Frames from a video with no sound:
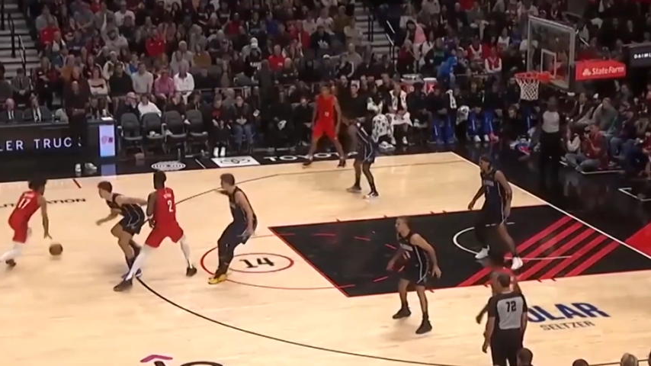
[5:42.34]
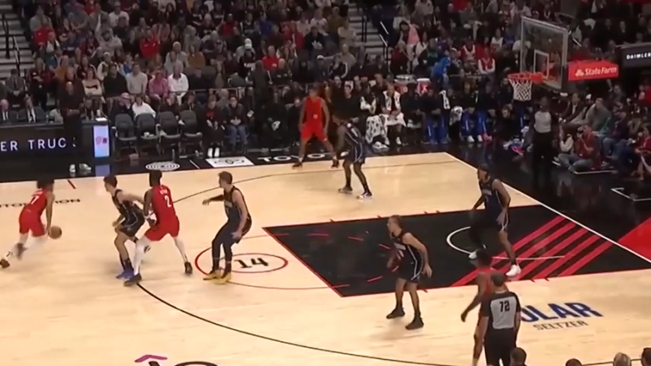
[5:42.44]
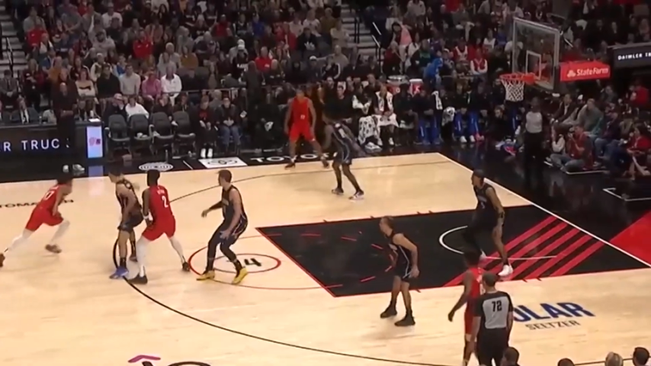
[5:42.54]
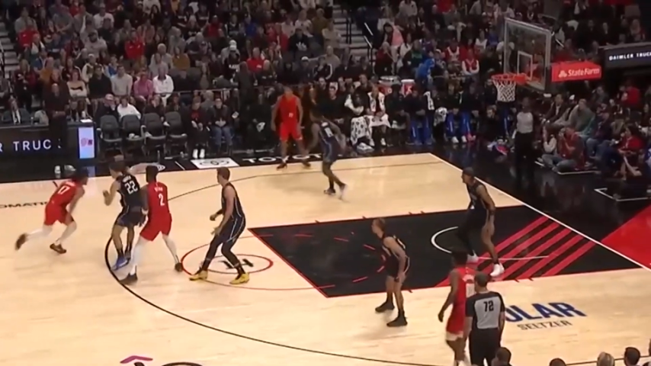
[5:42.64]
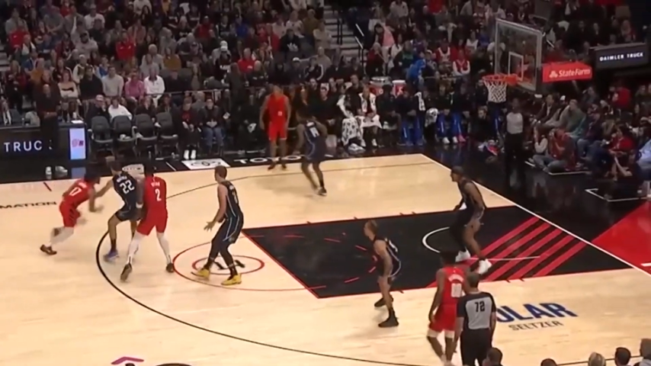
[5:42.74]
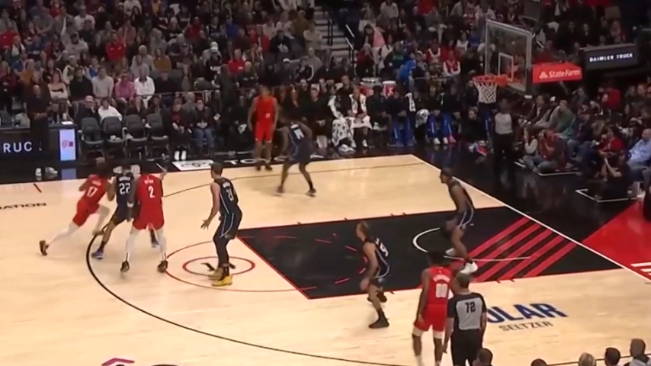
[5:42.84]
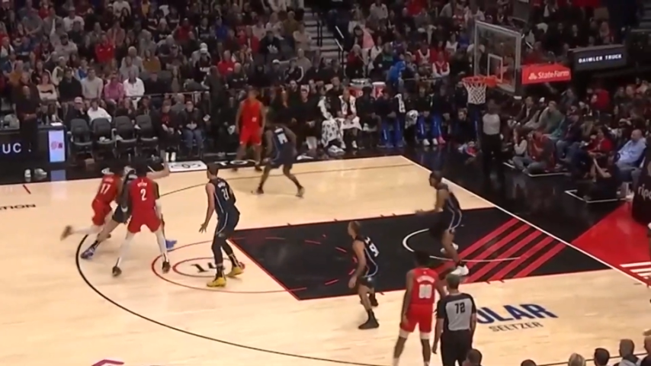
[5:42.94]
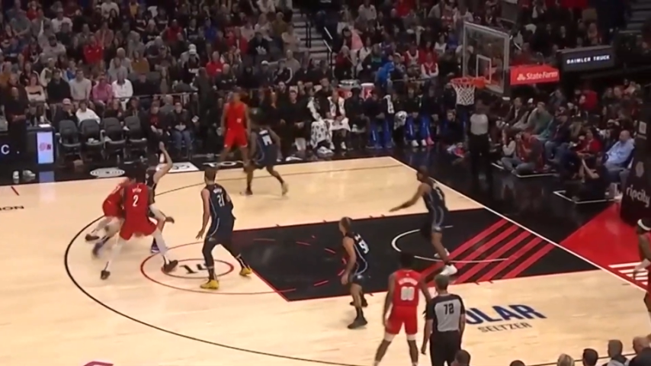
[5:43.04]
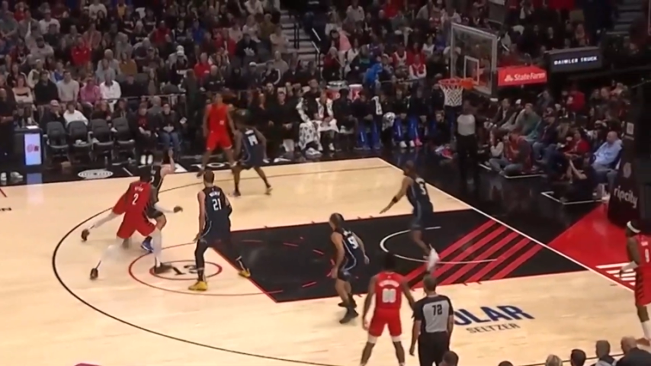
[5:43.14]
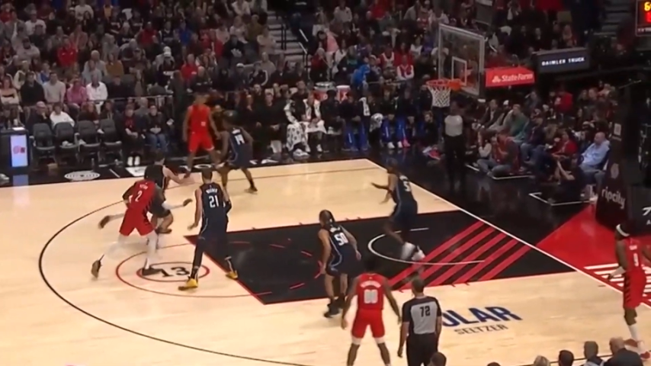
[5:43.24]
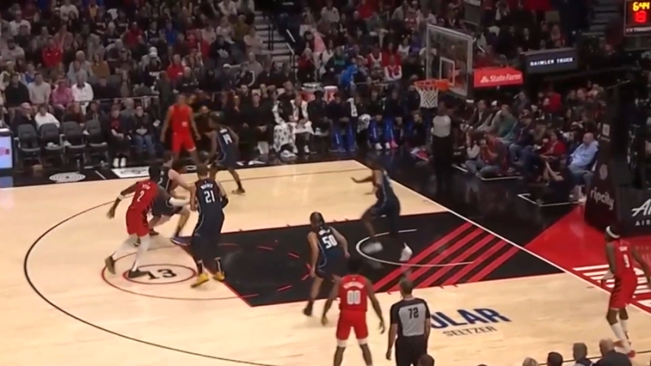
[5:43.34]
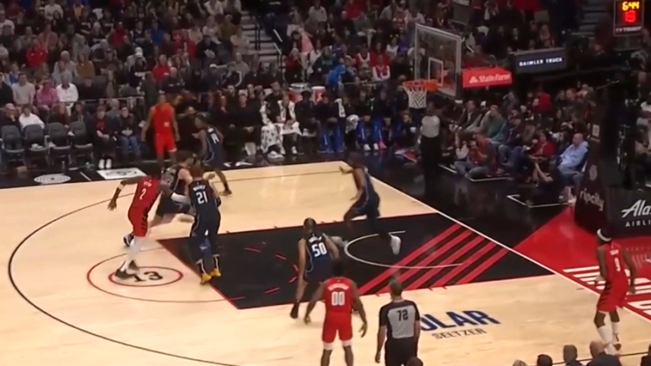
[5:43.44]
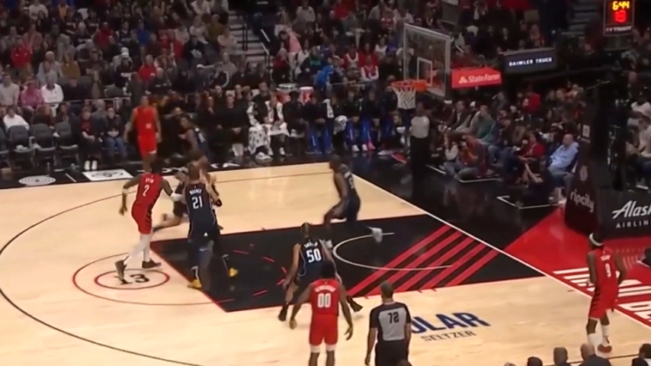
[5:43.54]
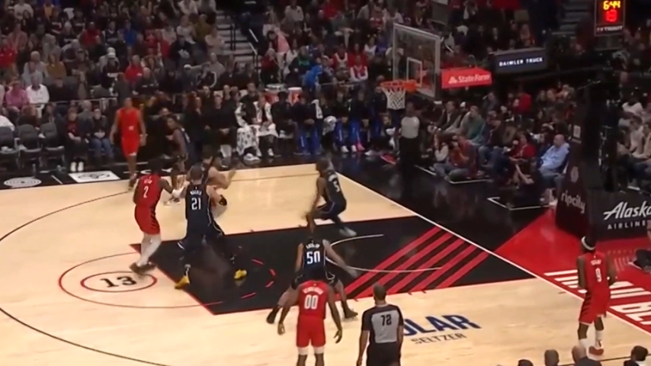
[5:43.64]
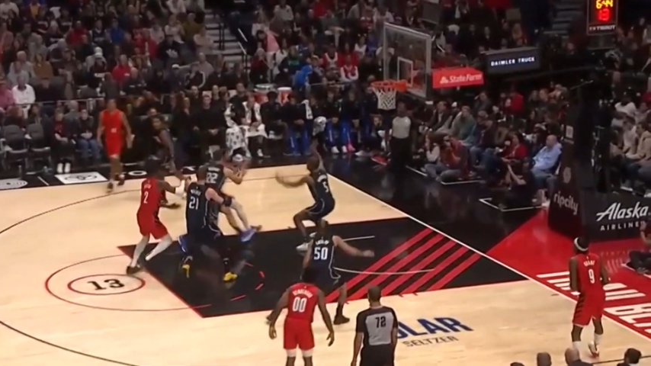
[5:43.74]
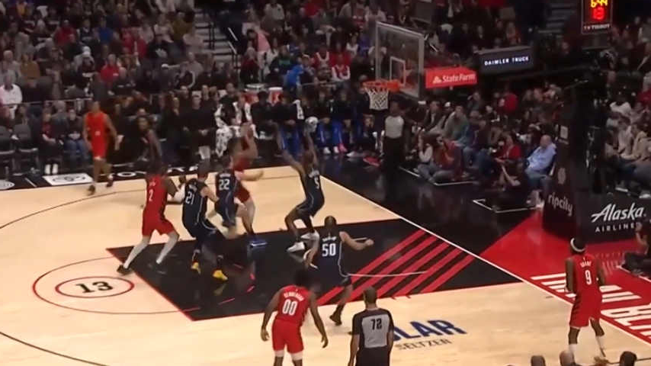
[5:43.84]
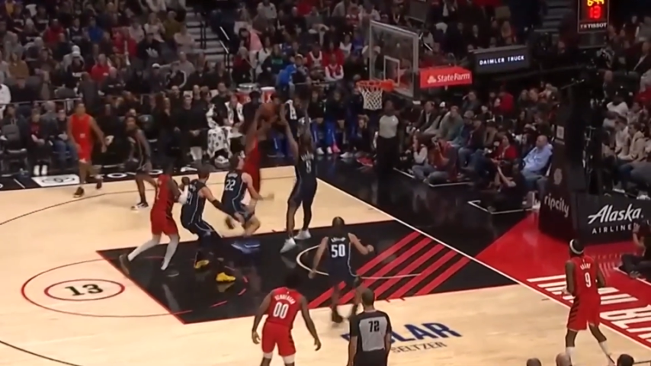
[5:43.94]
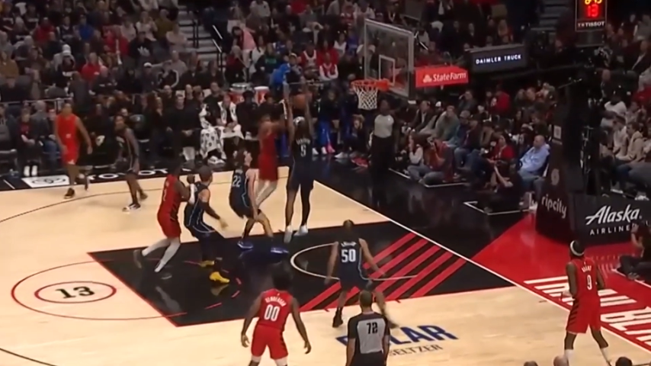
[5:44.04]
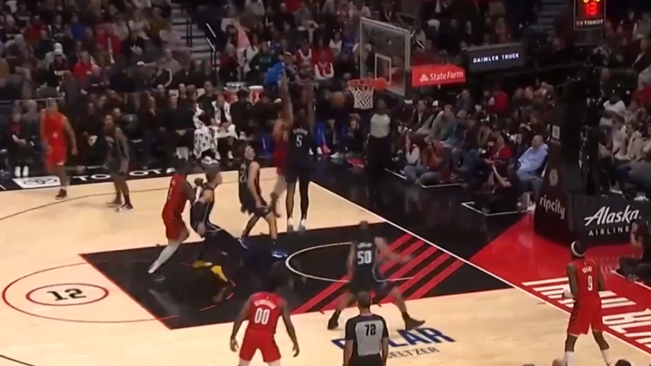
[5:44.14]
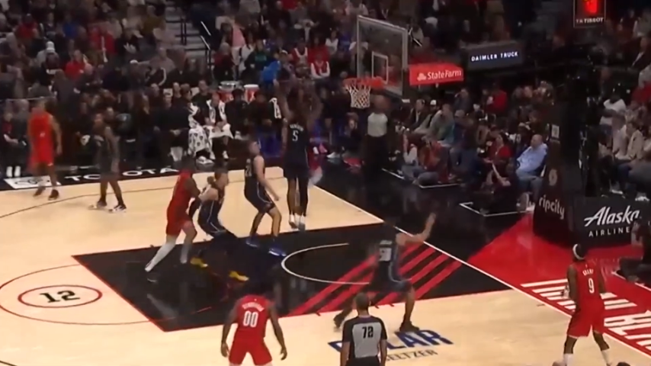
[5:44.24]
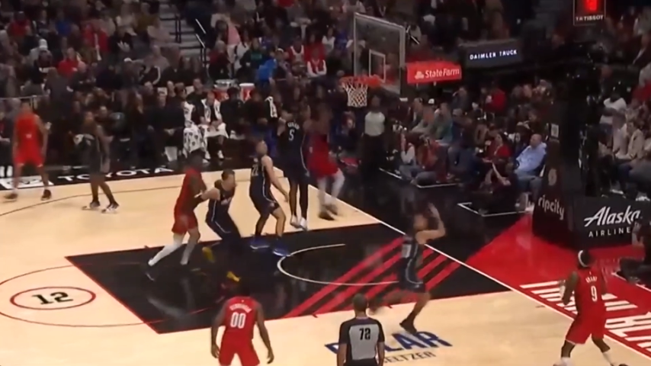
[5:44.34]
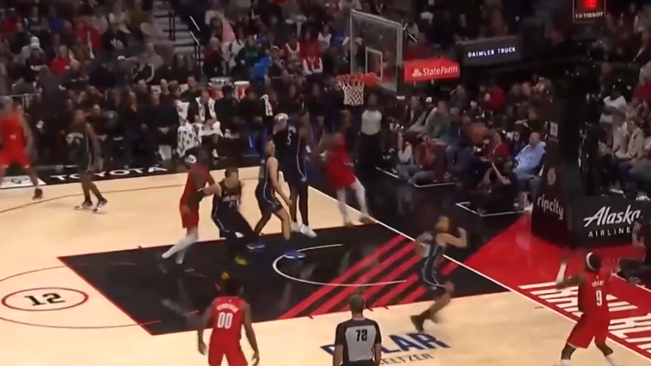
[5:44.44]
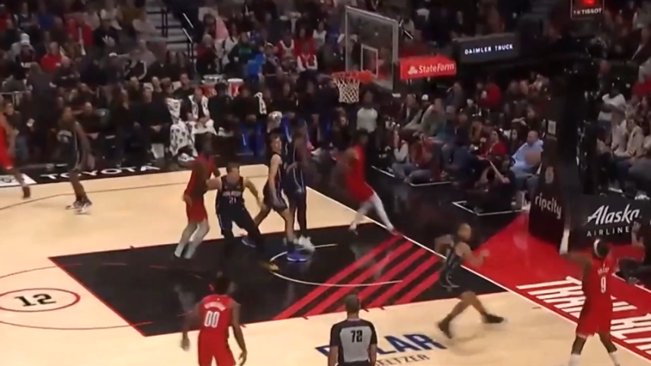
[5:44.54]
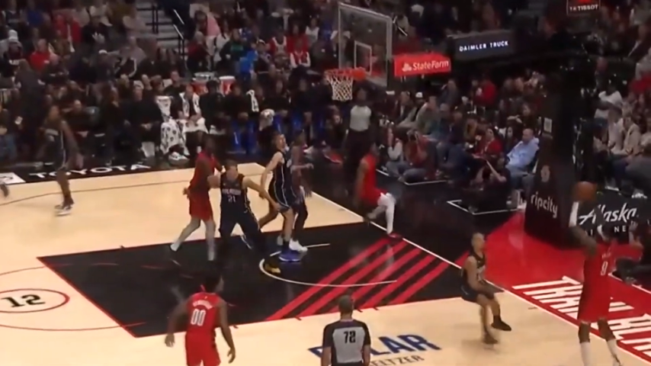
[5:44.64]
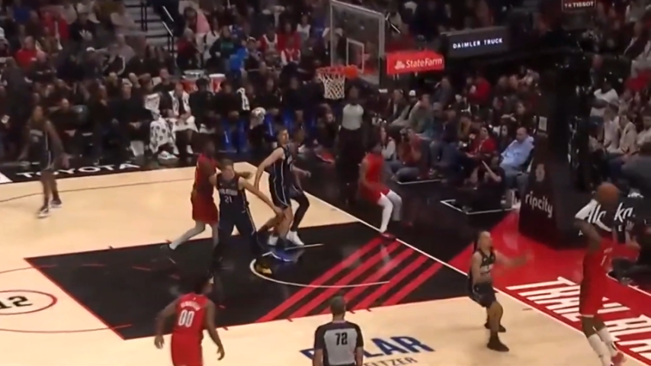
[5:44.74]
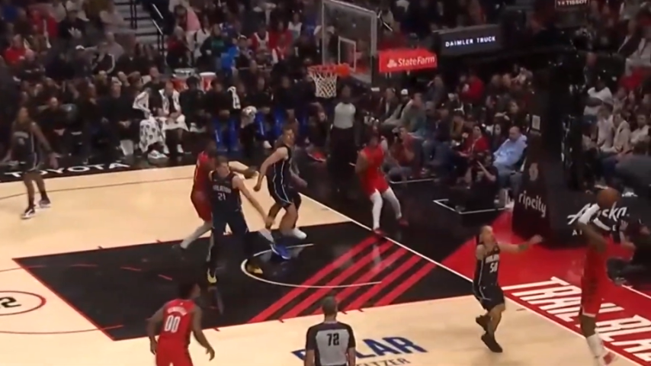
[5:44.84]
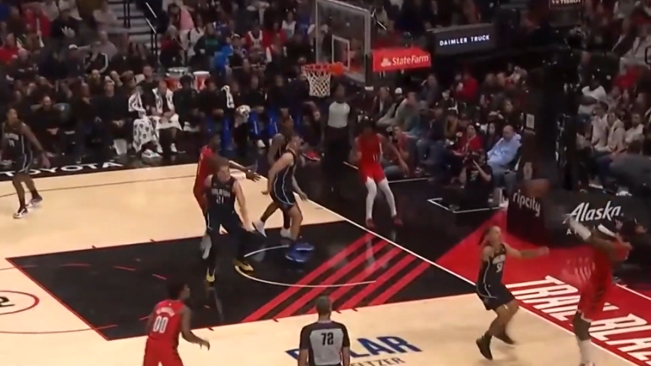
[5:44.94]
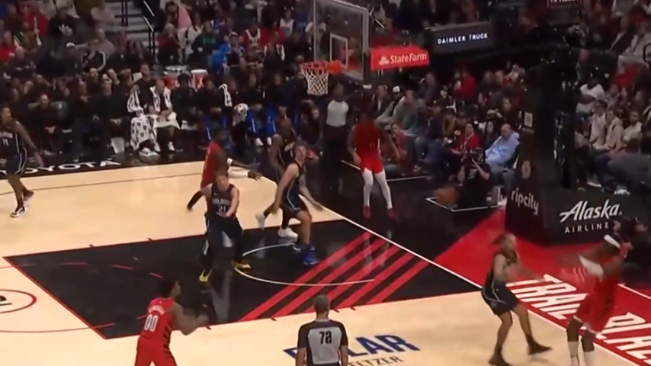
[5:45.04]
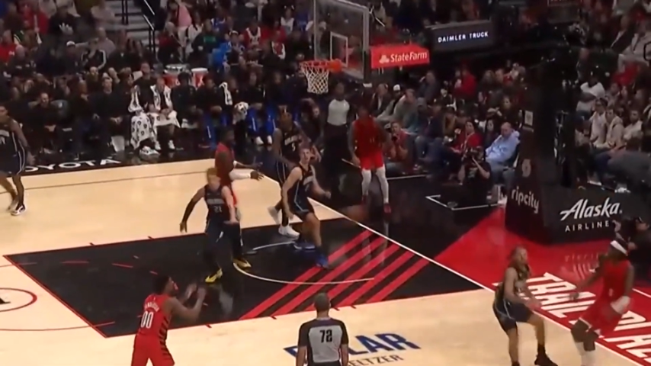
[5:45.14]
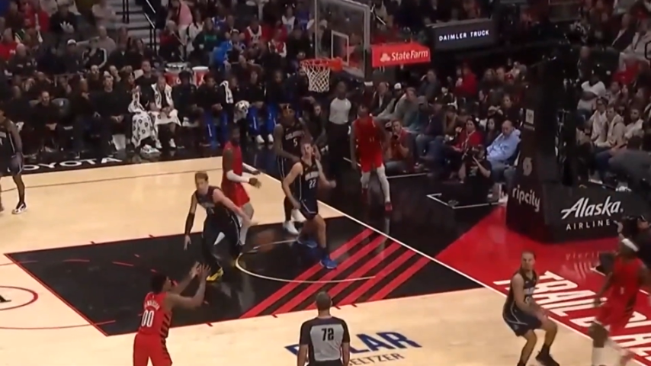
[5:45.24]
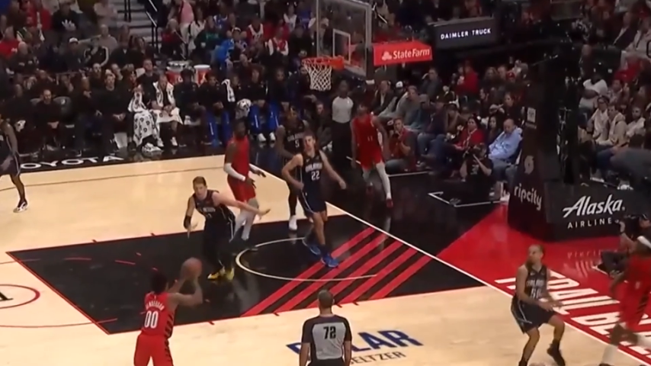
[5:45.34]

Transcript: Nobody's mouth can be seen.